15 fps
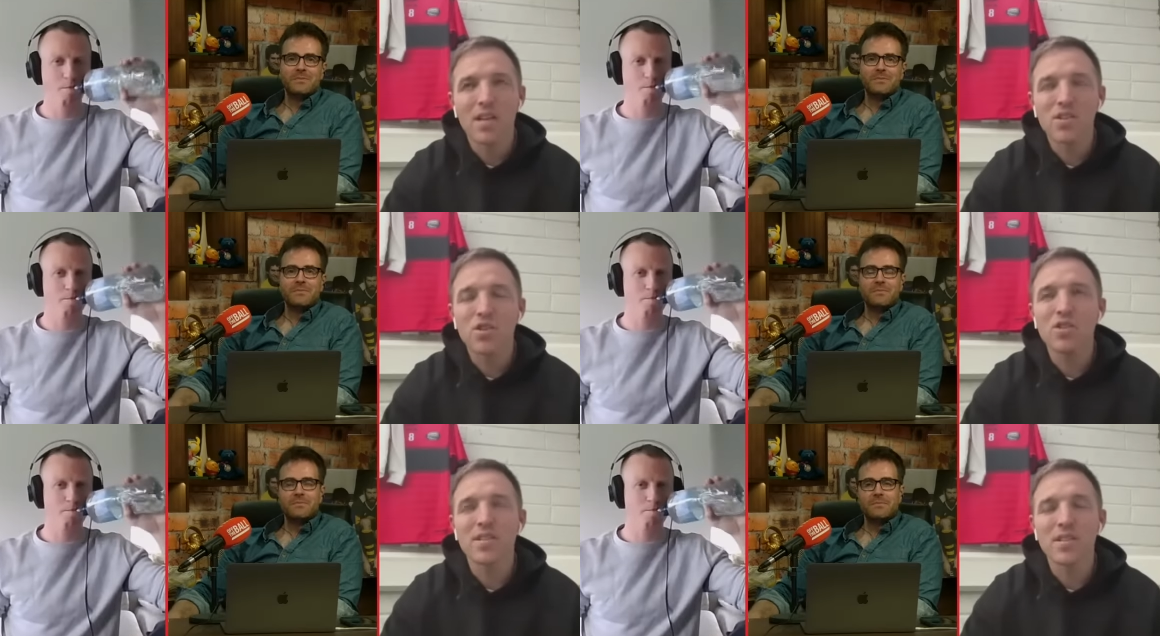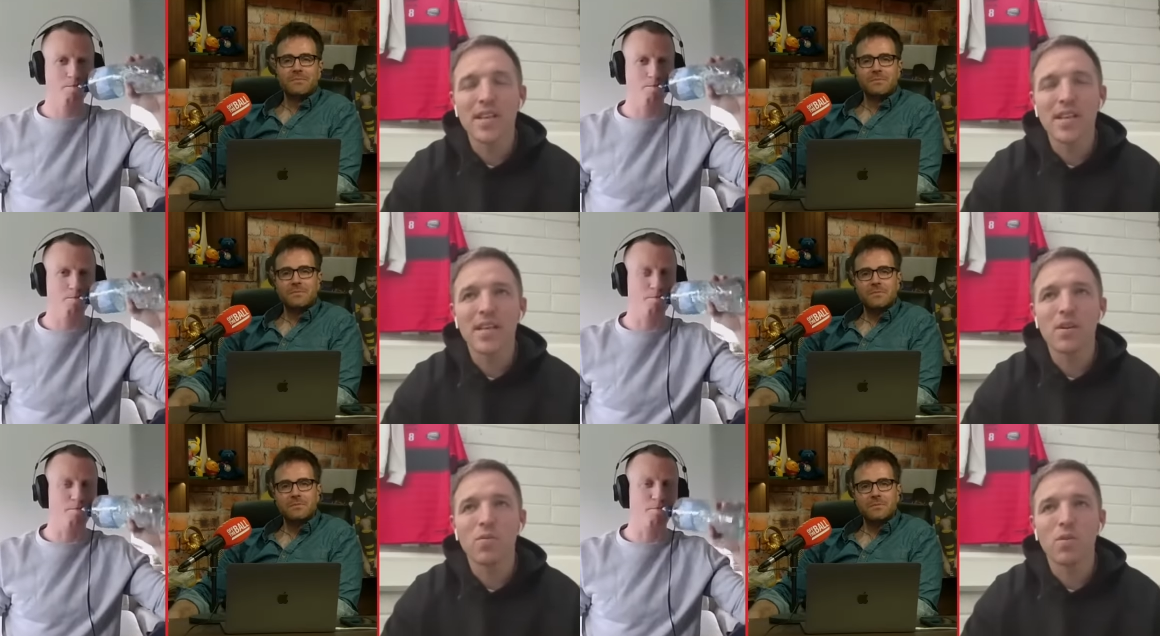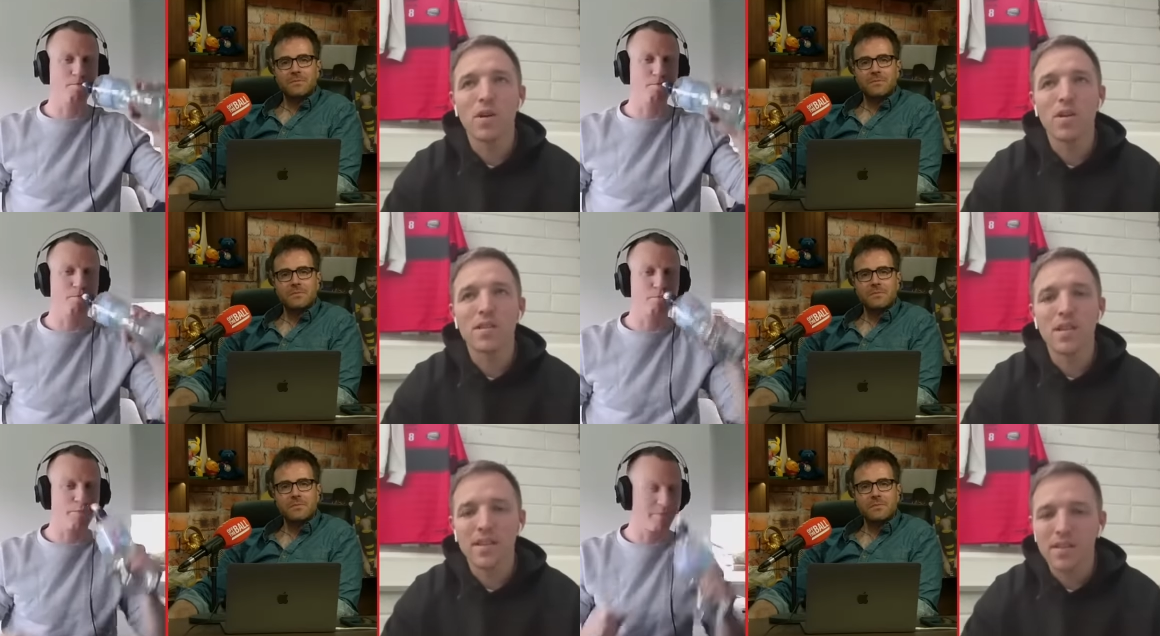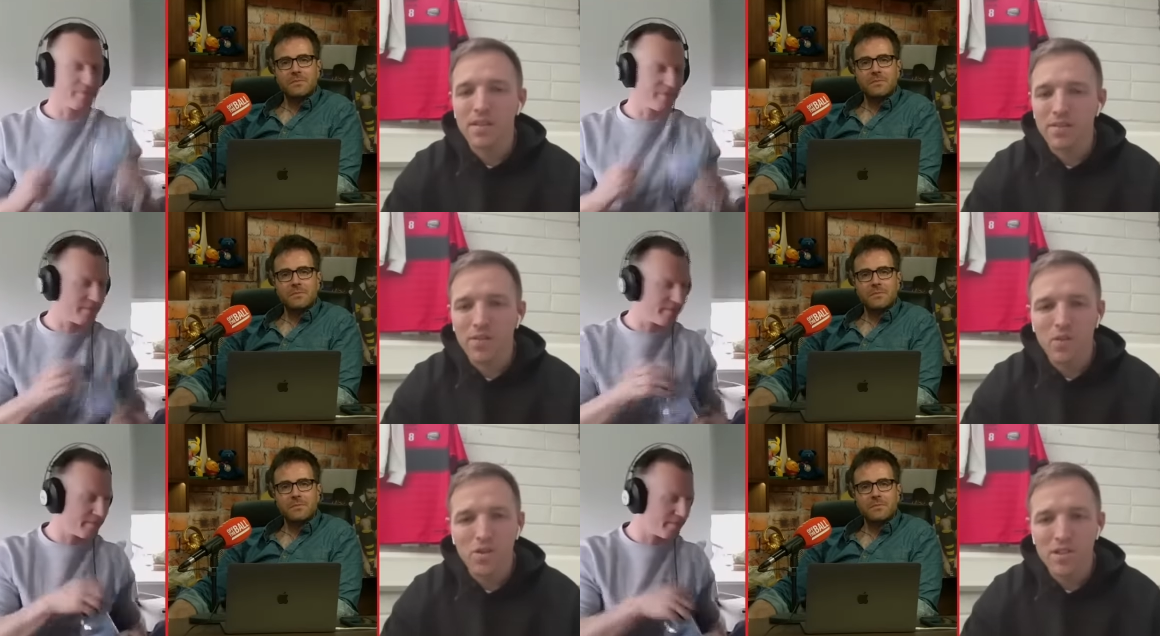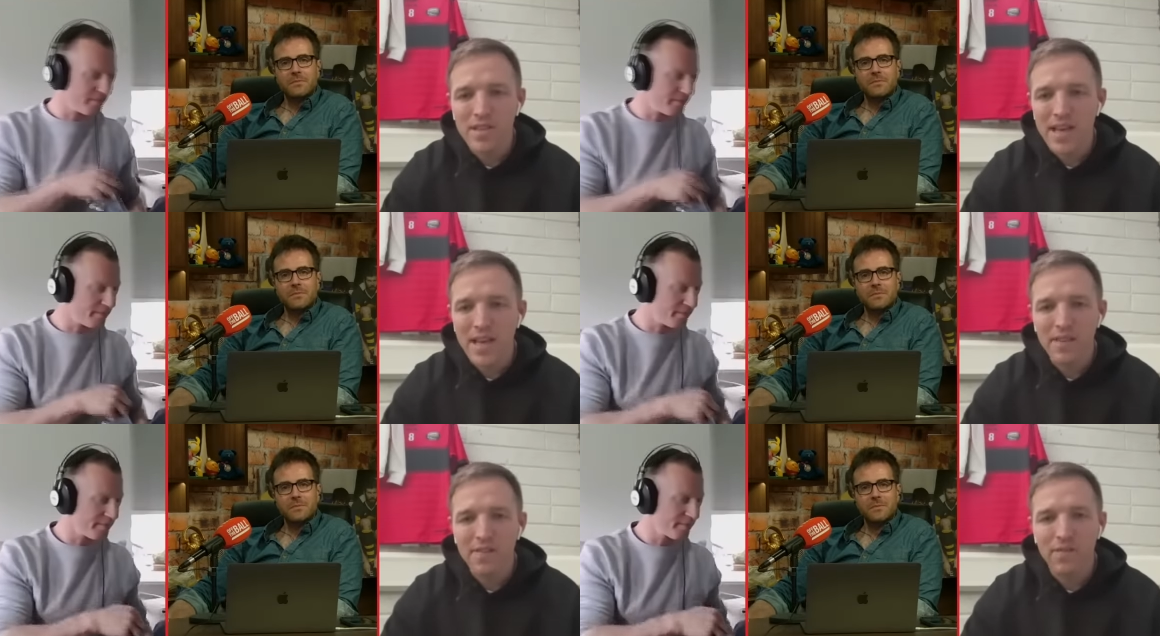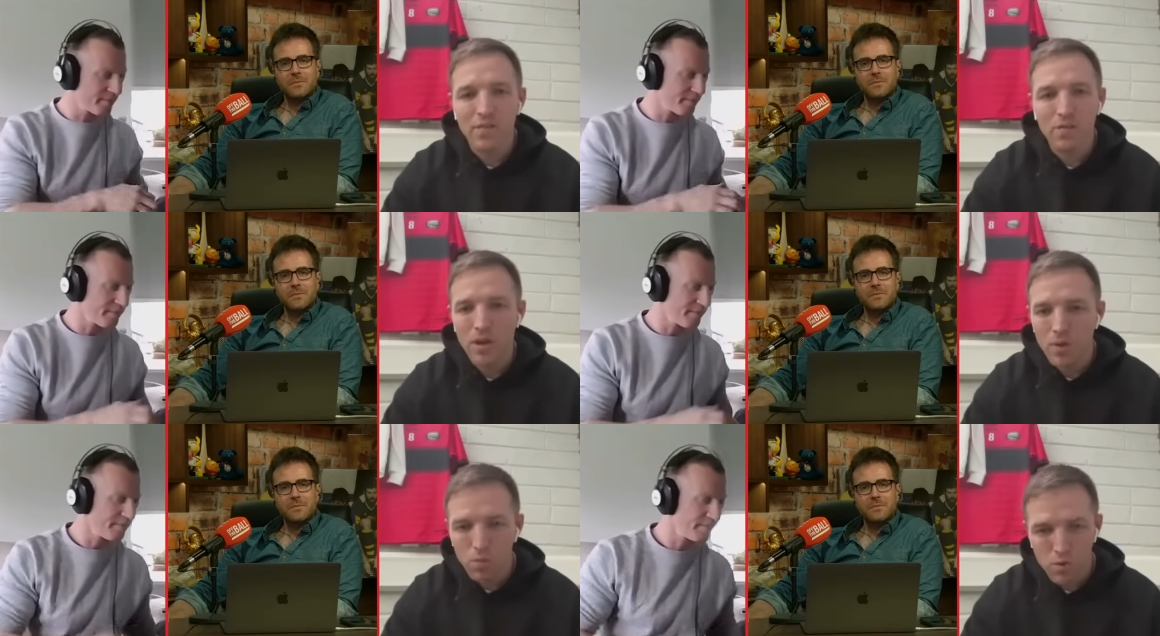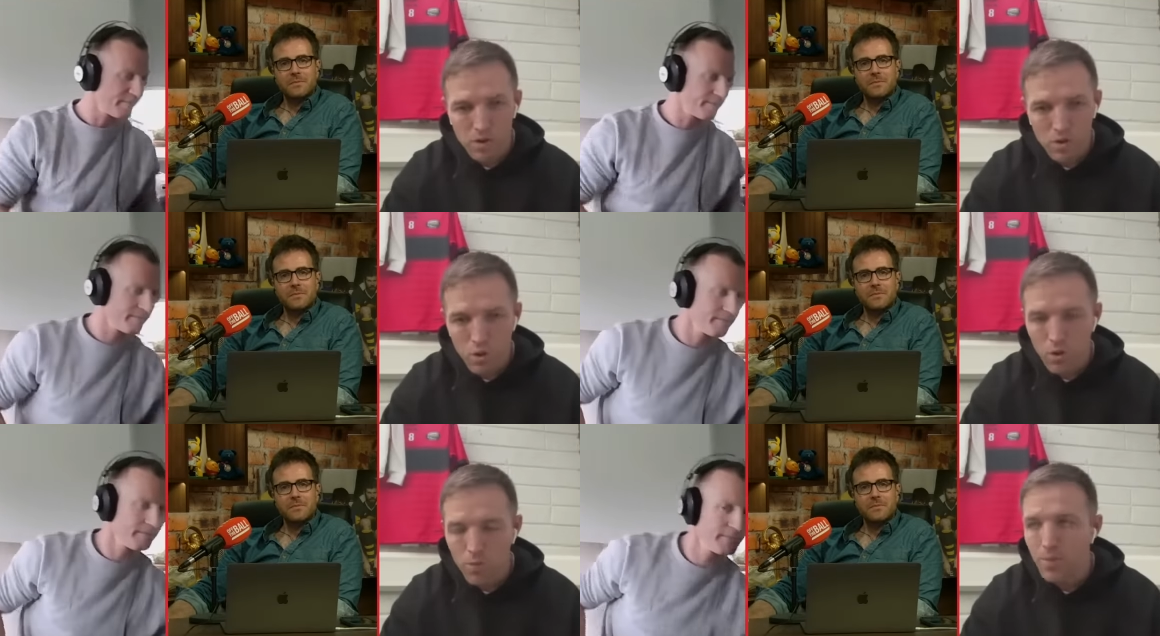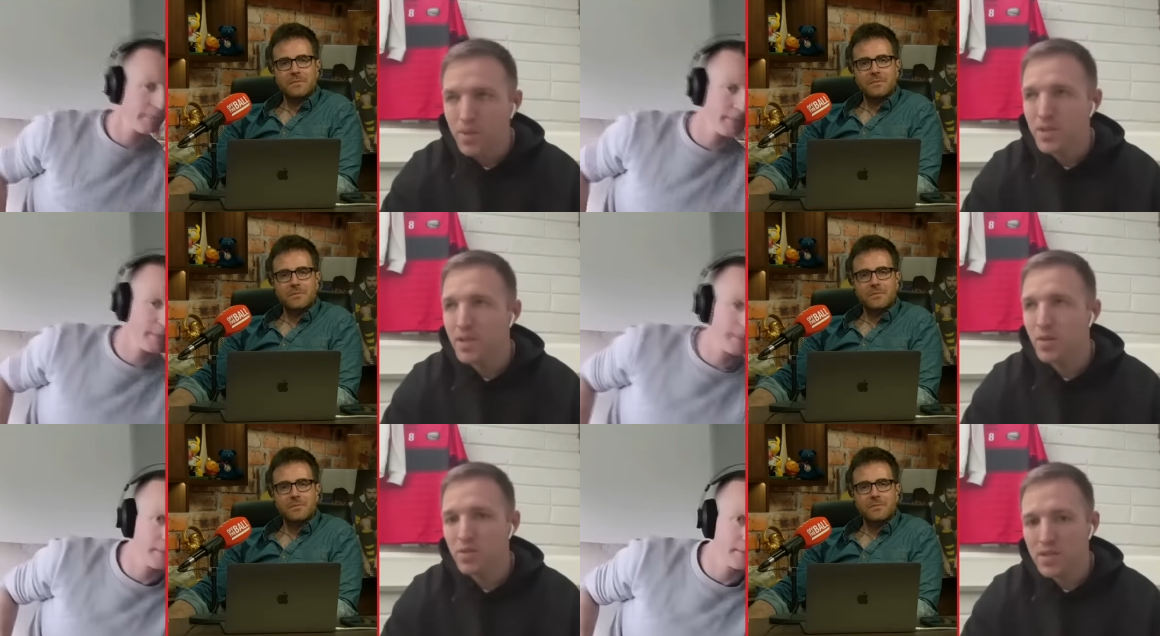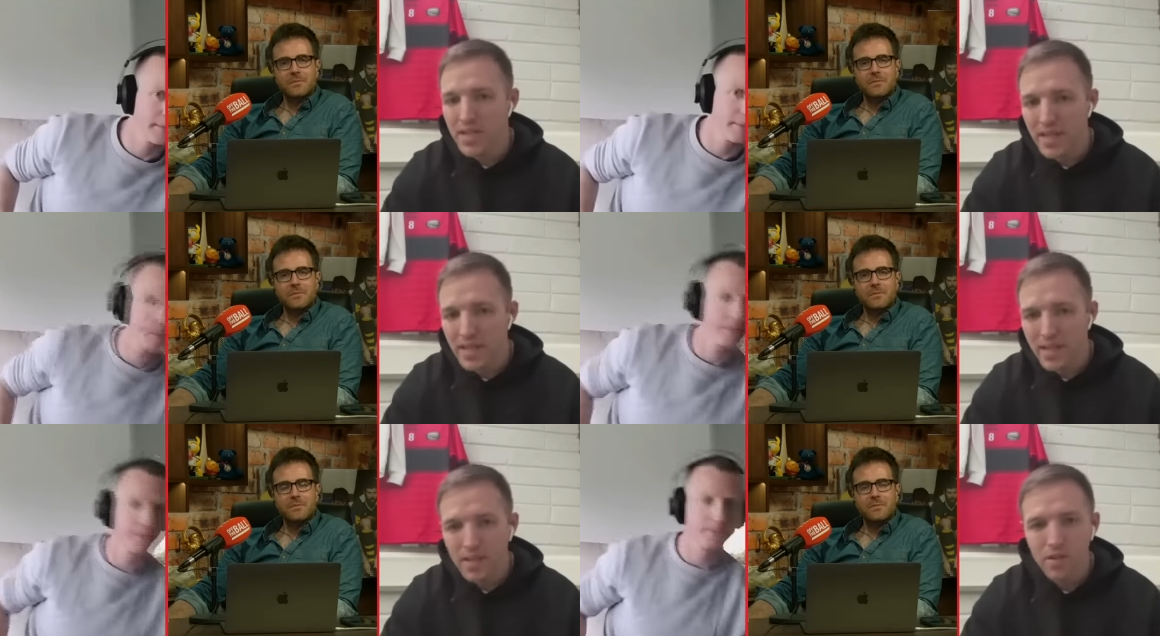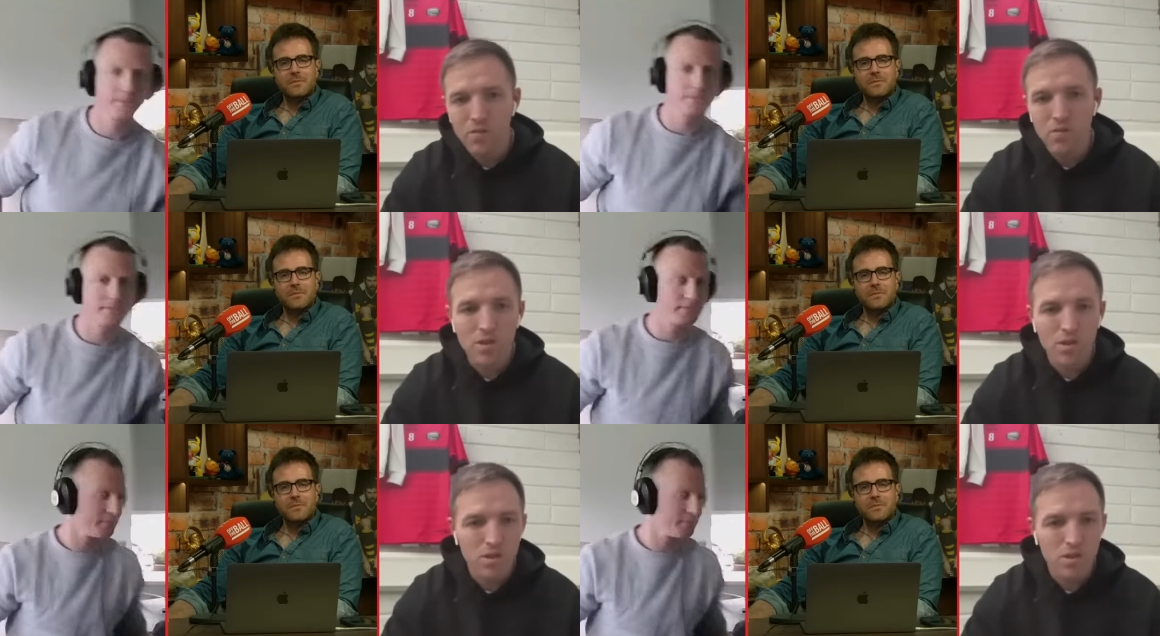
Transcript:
Speaker 1: I just think it was like the first half, it was open, there was kicking, there